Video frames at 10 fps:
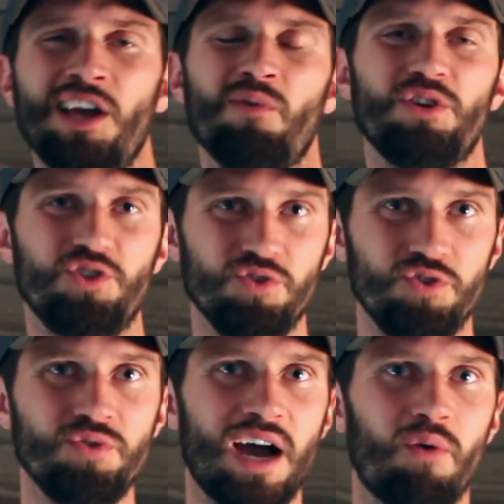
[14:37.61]
which you
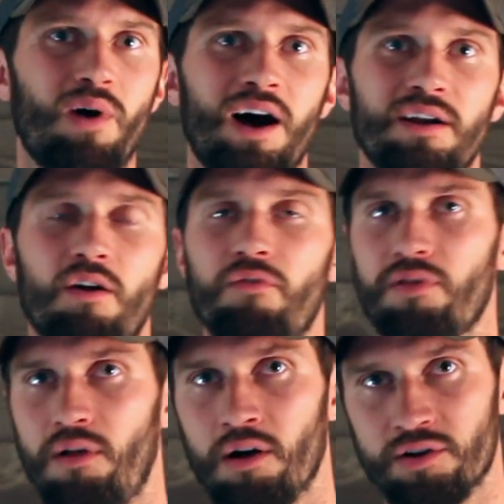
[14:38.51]
do not want over the
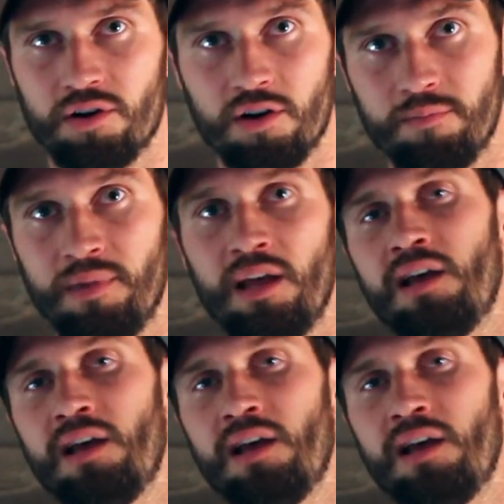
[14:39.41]
long term.